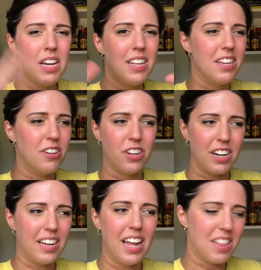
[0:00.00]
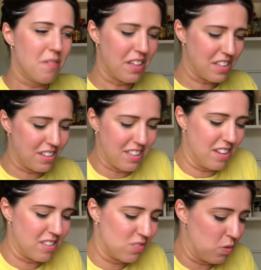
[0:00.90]
then you're gonna get, I think then
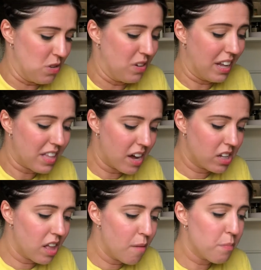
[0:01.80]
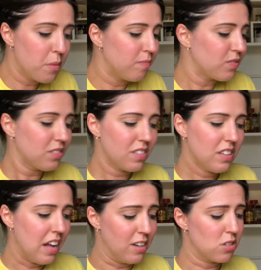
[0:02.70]
when you get that clump,
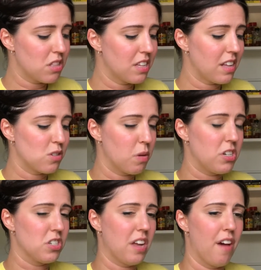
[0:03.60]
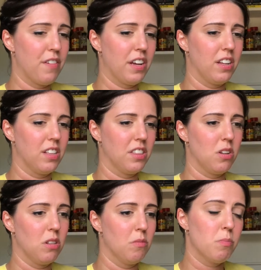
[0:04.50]
I also think that's why just having
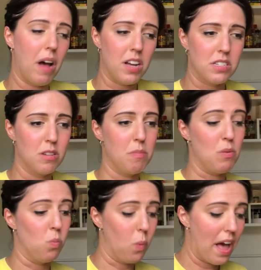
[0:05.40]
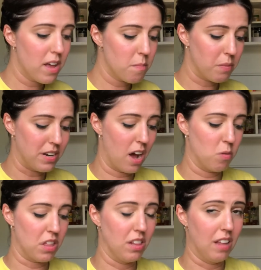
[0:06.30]
the pasta be wet, but not with
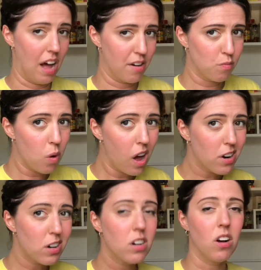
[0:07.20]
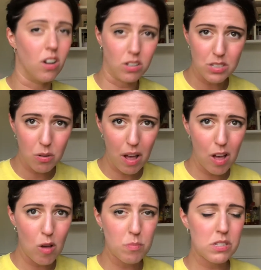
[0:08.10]
a lot of water, also
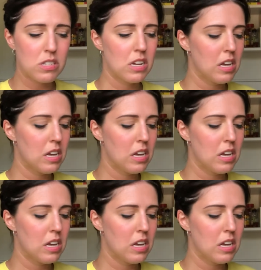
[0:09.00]
helps.